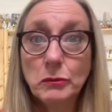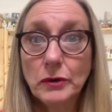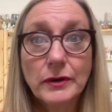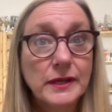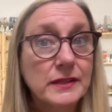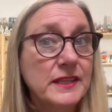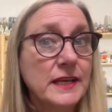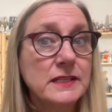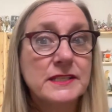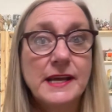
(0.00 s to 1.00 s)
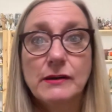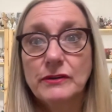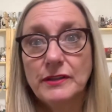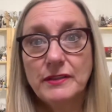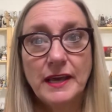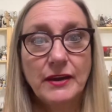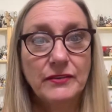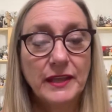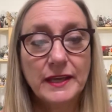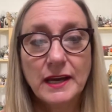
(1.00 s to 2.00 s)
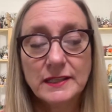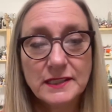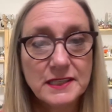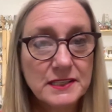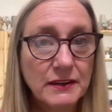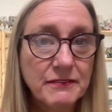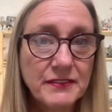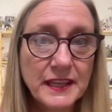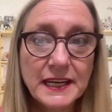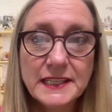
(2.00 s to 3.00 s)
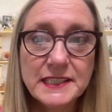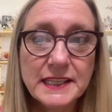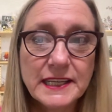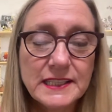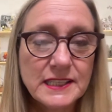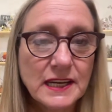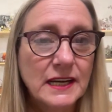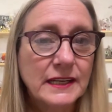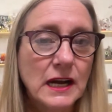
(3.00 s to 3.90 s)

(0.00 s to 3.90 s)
working things out in there and they got stuff they need to get done.